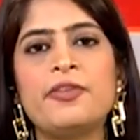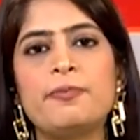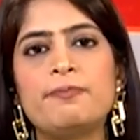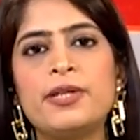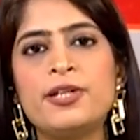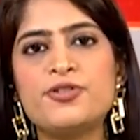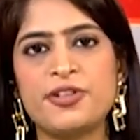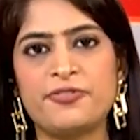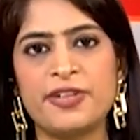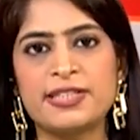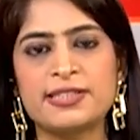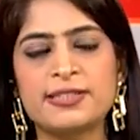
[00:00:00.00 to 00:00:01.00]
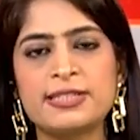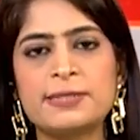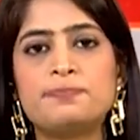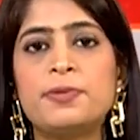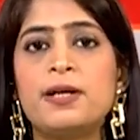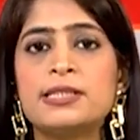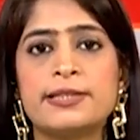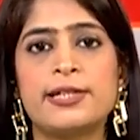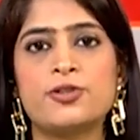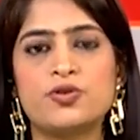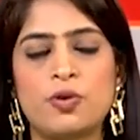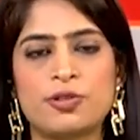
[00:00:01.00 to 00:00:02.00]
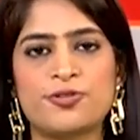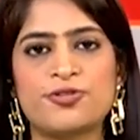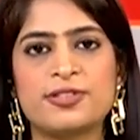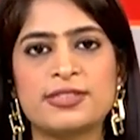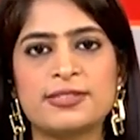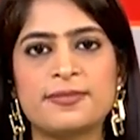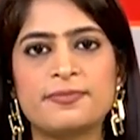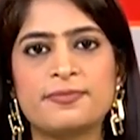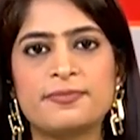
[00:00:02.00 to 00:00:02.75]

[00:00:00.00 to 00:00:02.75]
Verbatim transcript: and the military faces personnel shortages.